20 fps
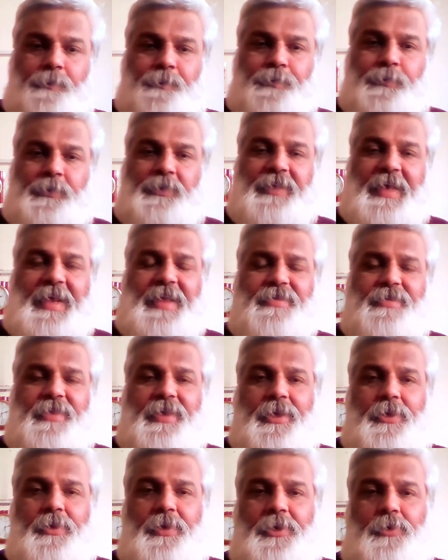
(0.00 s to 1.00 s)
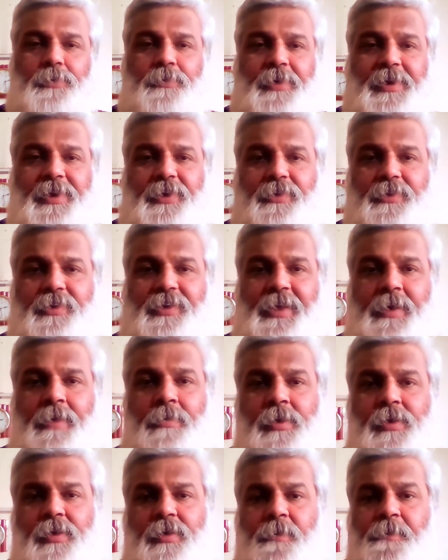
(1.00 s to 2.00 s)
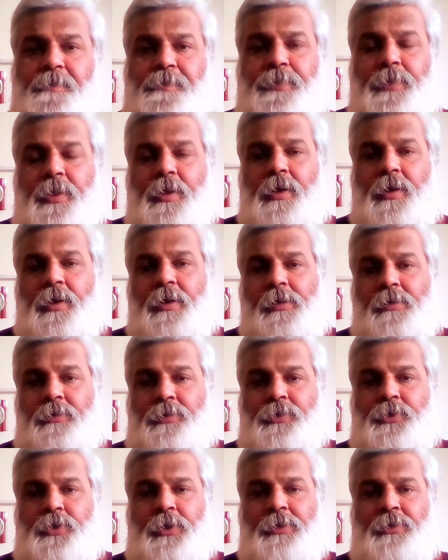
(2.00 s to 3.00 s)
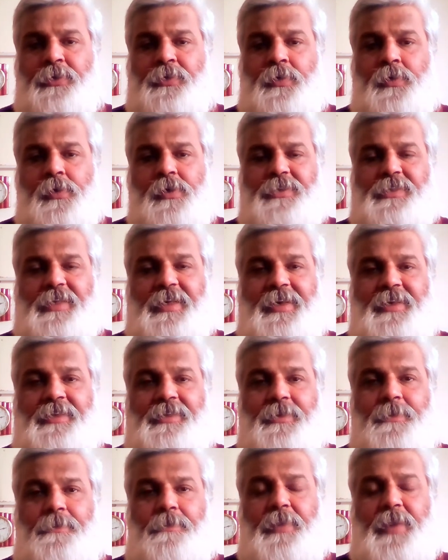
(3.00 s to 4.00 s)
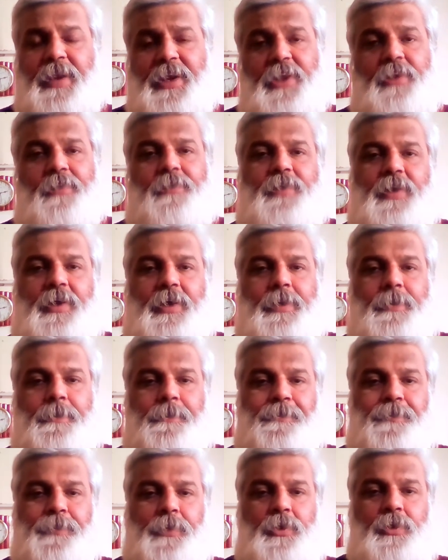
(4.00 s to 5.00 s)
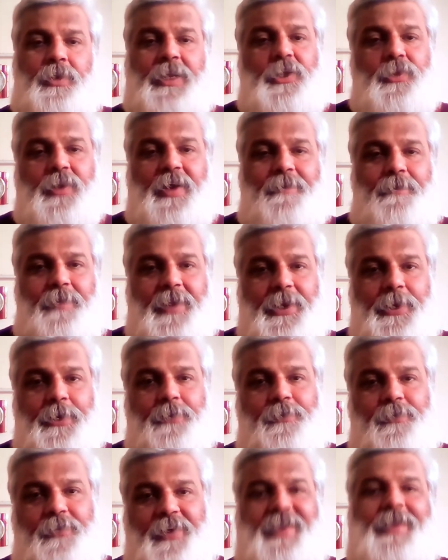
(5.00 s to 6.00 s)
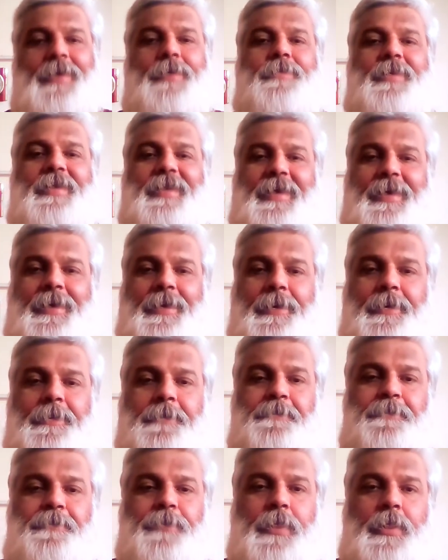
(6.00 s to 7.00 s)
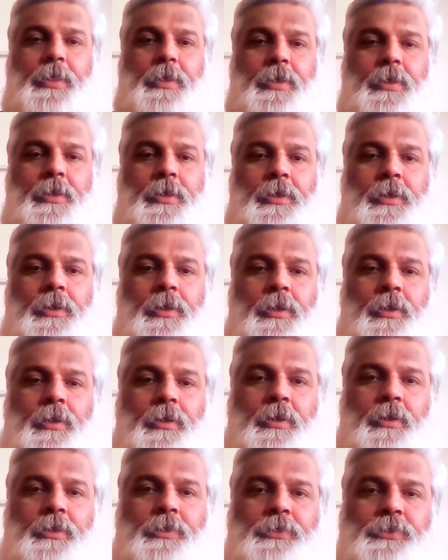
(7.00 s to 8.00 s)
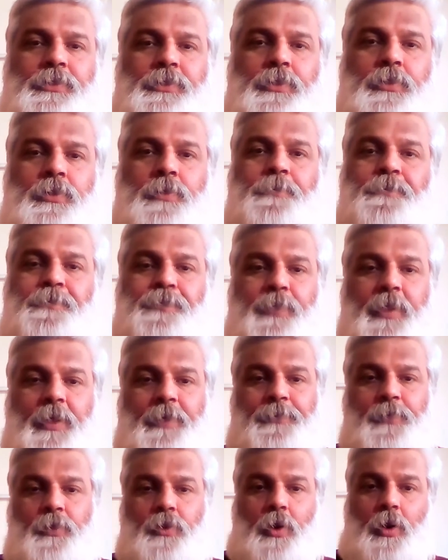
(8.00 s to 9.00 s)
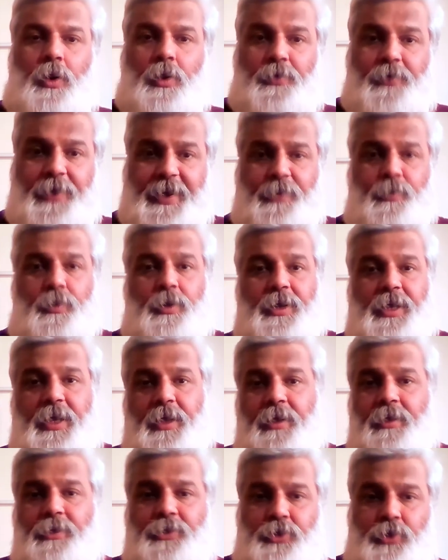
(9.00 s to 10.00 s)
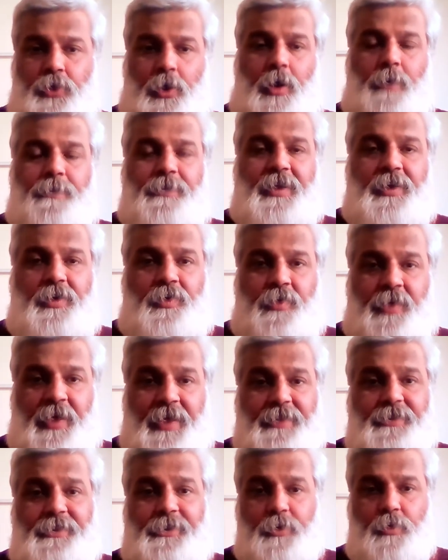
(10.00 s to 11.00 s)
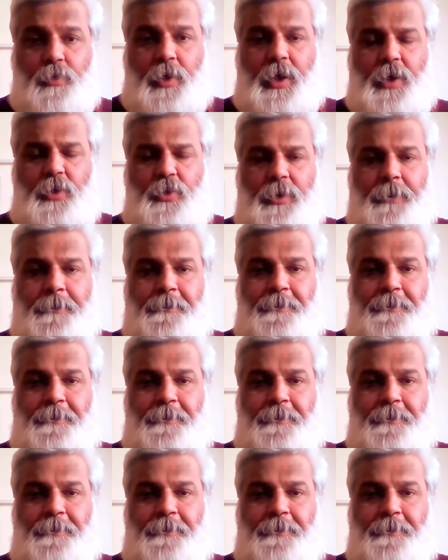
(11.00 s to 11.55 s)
The second thing you need to bring to the table to join this course is plenty of time. You need to have plenty of free time at hand. So if you're already working a job that drains you out,